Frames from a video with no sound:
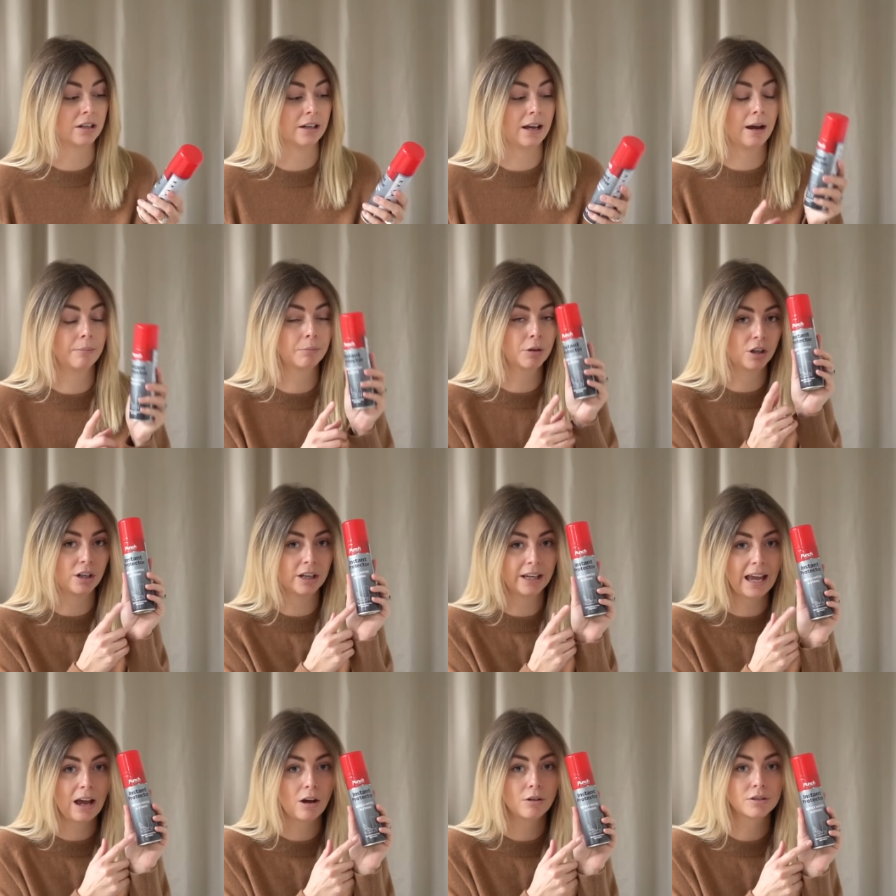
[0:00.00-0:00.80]
Now, I'm going
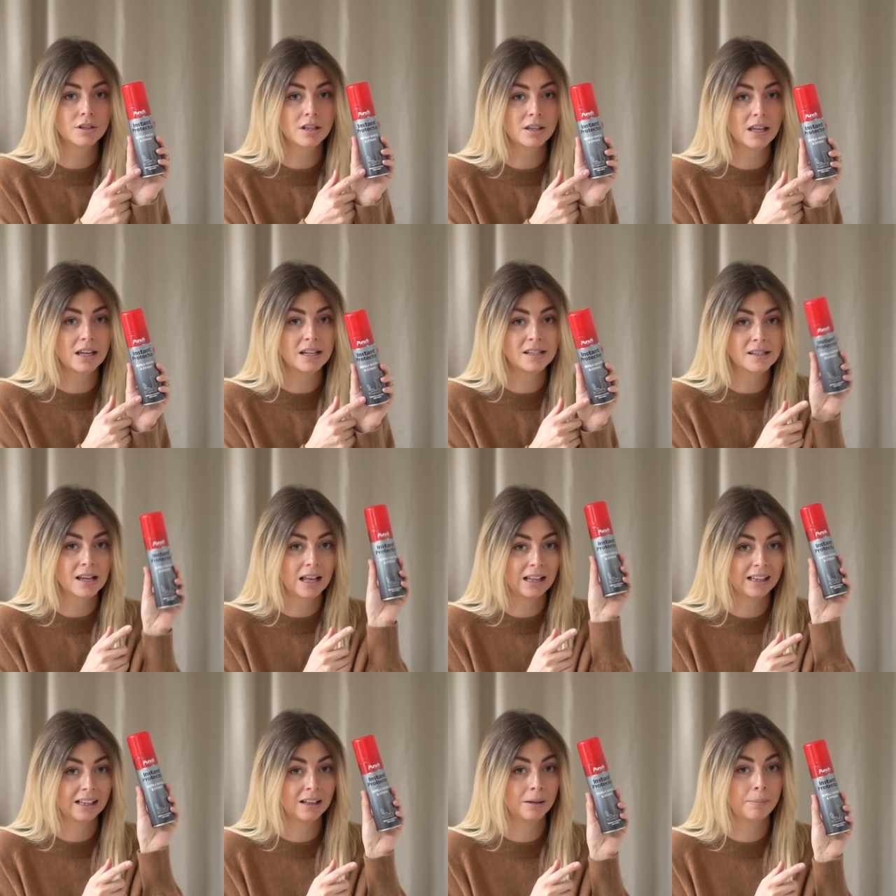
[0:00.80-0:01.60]
to get onto this
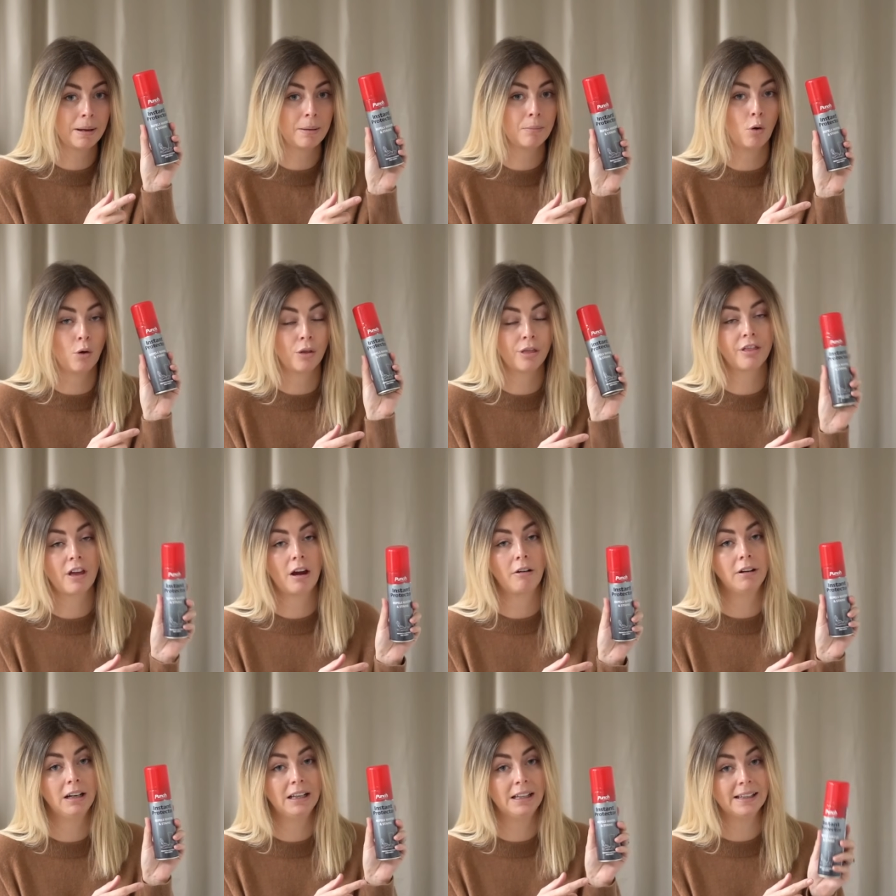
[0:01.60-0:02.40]
a little bit more
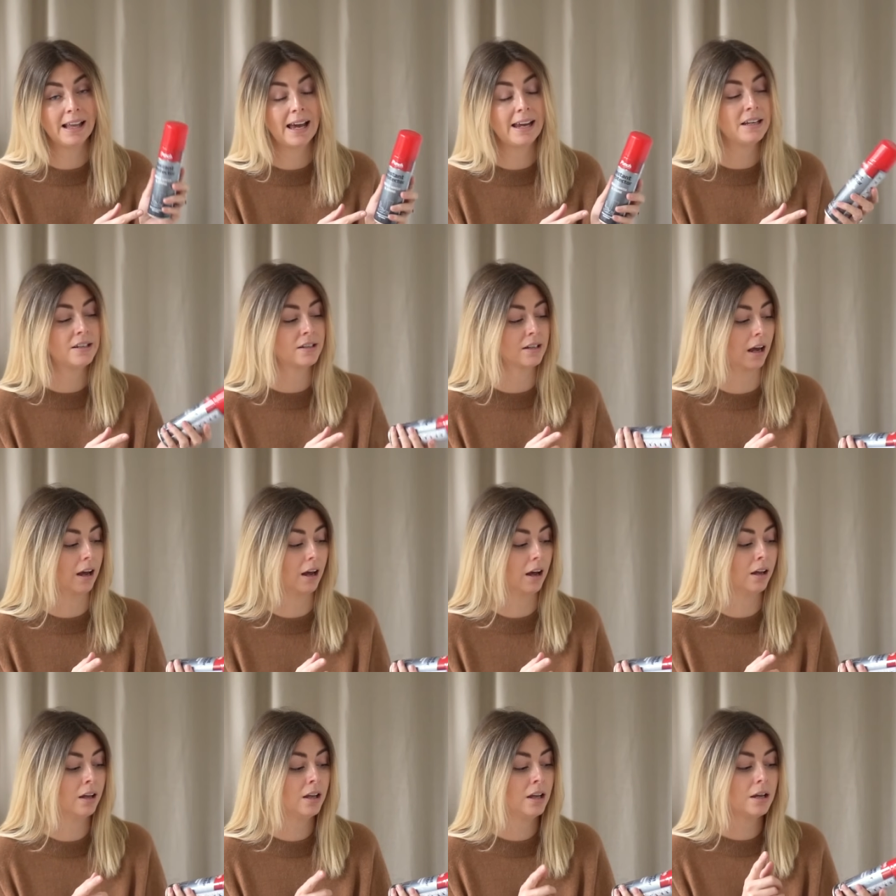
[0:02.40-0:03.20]
thoroughly
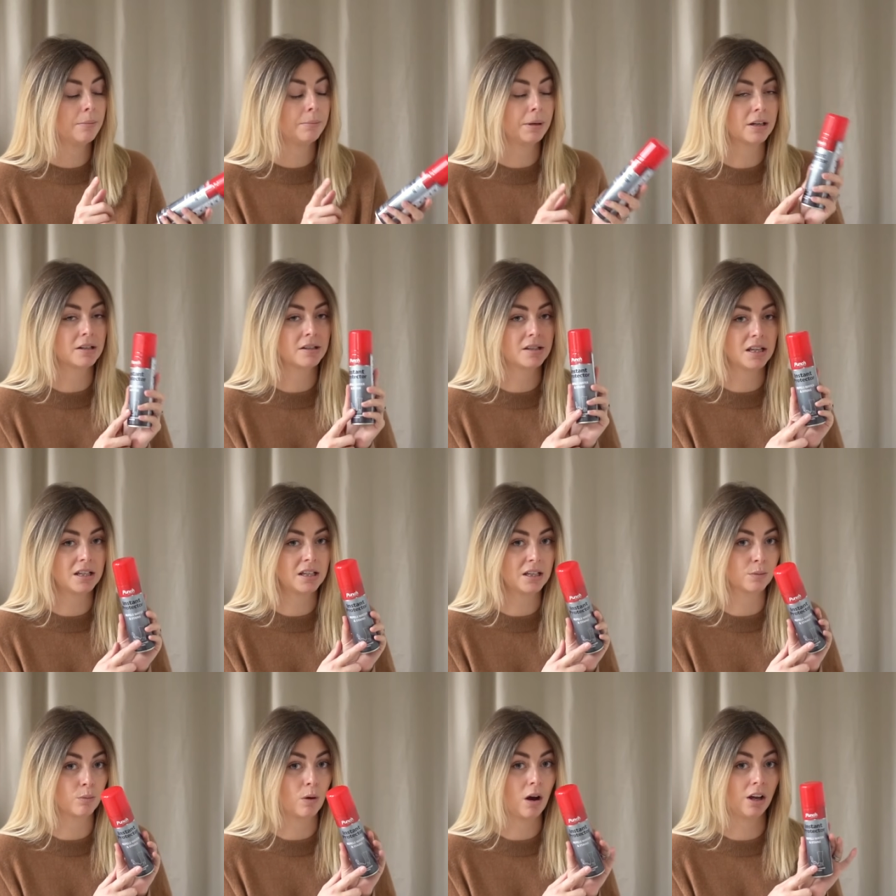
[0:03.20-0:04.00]
later, because
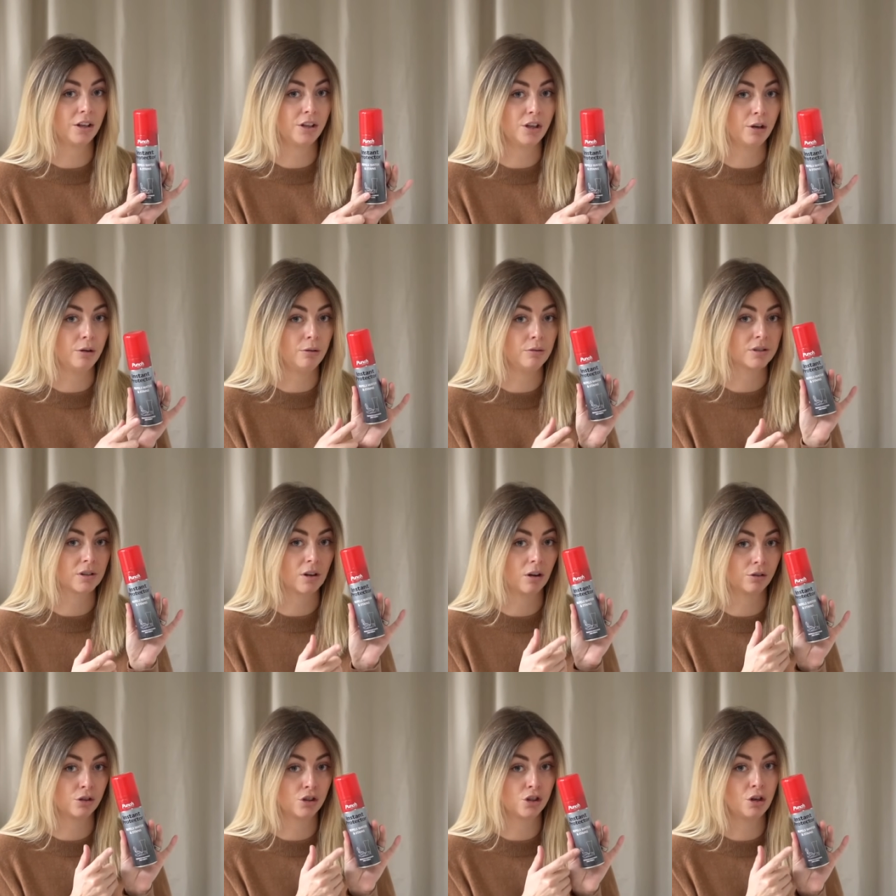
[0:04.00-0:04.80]
this is what I use
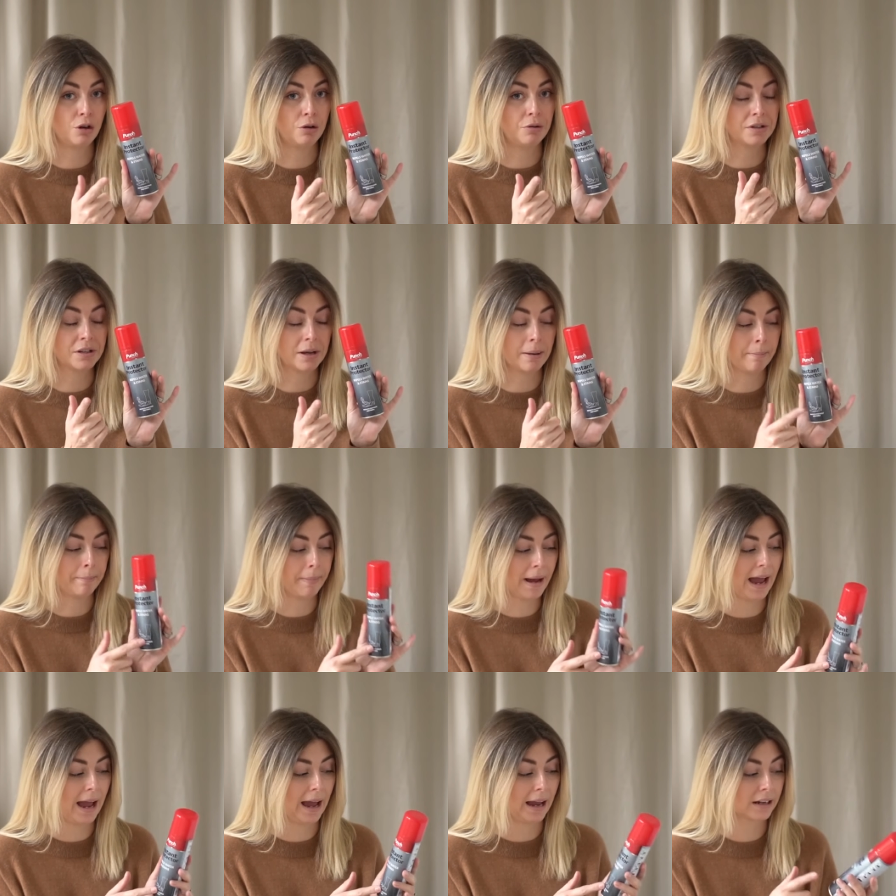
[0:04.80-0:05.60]
on shoes and
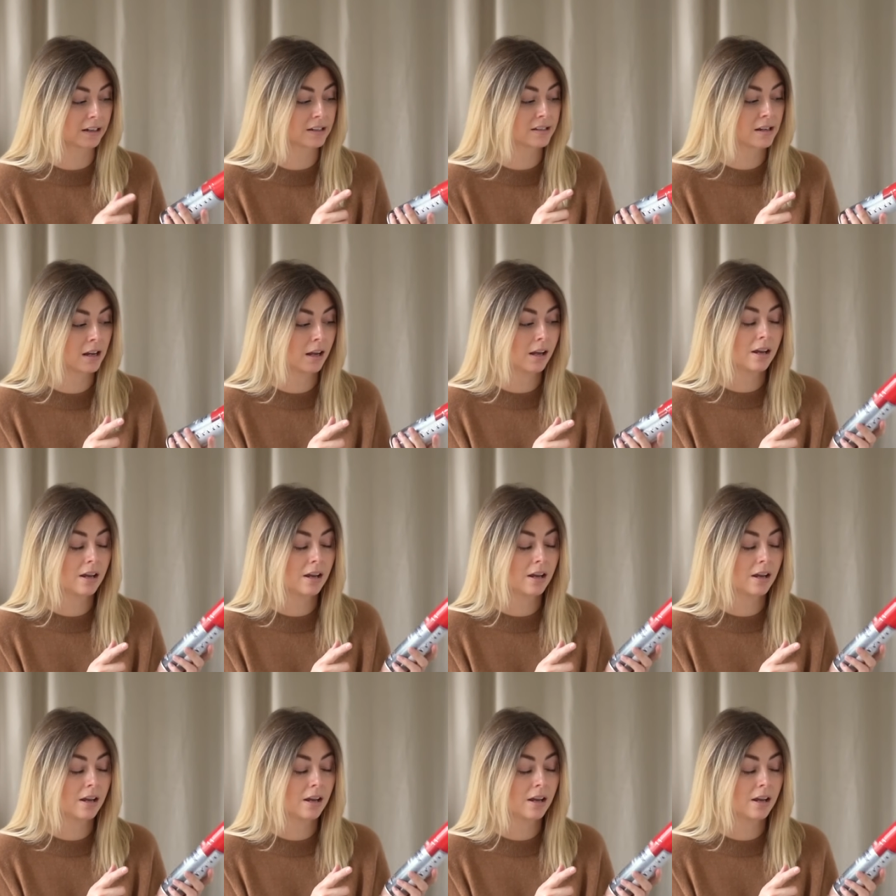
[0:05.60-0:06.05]
bags.